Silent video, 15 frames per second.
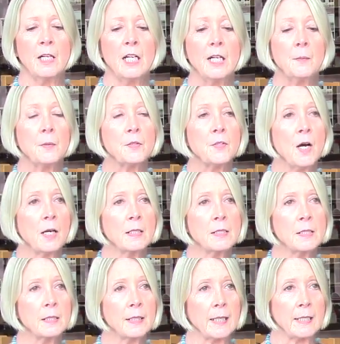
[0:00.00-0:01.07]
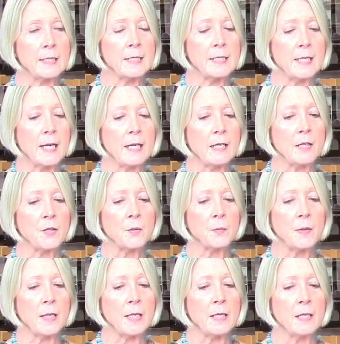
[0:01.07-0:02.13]
It was not until
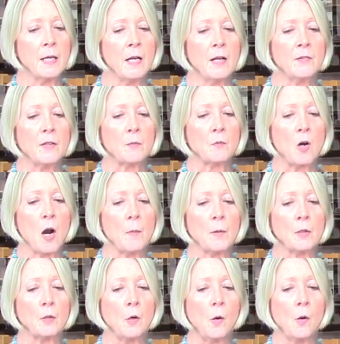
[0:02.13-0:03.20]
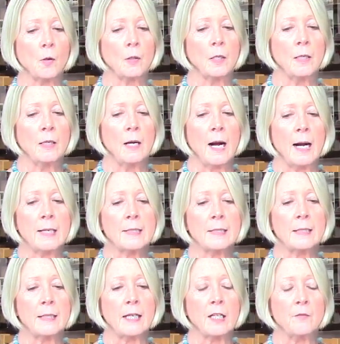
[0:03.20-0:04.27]
1883 that Robert Koch
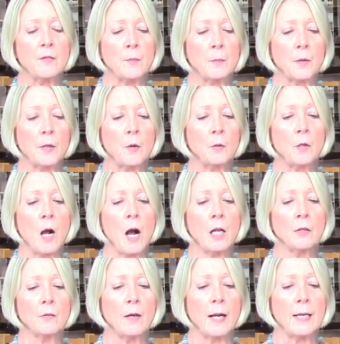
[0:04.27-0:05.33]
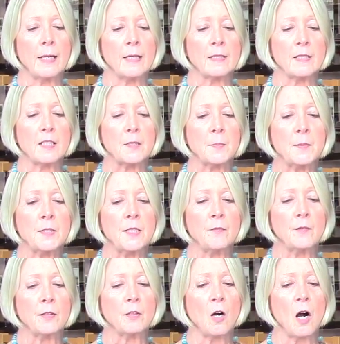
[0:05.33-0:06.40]
isolated Vibrio cholerae as the
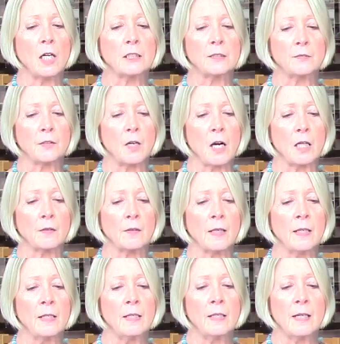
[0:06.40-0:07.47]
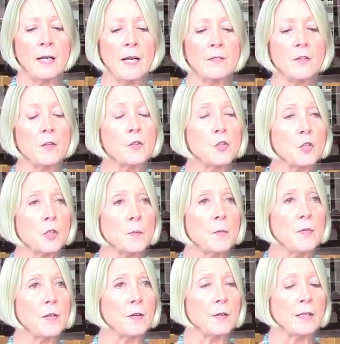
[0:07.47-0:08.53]
specific cause of cholera, and the germ
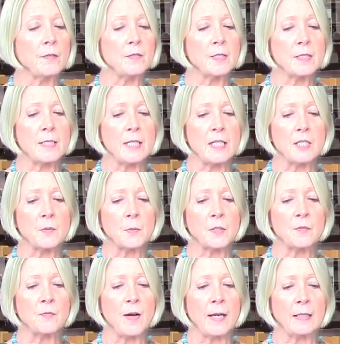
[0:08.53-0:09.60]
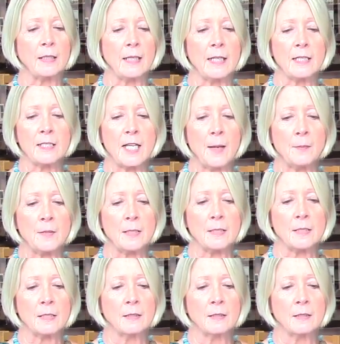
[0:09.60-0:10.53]
theory of disease was finally accepted.